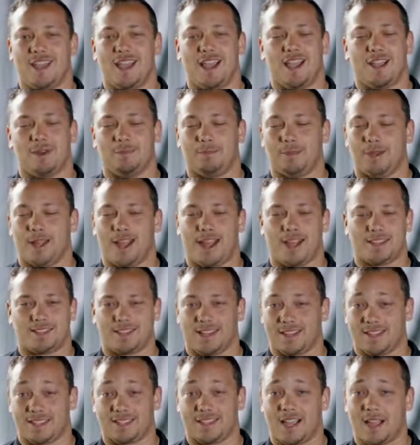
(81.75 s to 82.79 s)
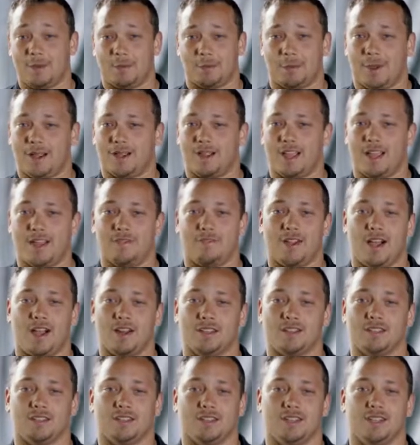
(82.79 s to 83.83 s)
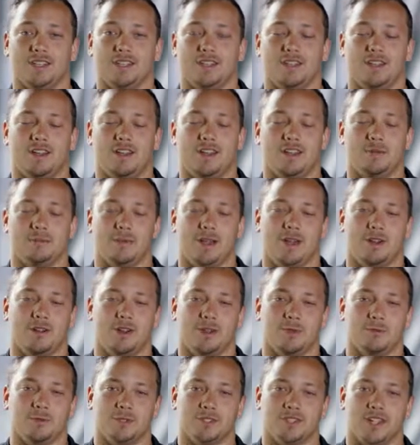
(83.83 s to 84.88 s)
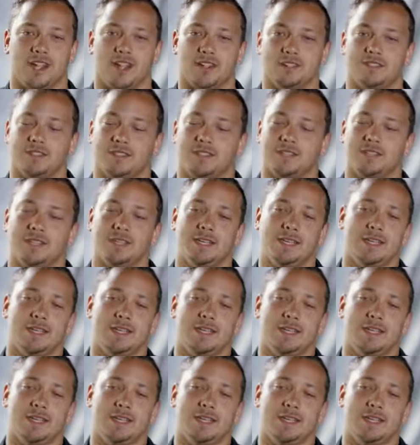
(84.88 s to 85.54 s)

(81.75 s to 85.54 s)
had a blast, had the time of my life, honestly, out at Wisconsin.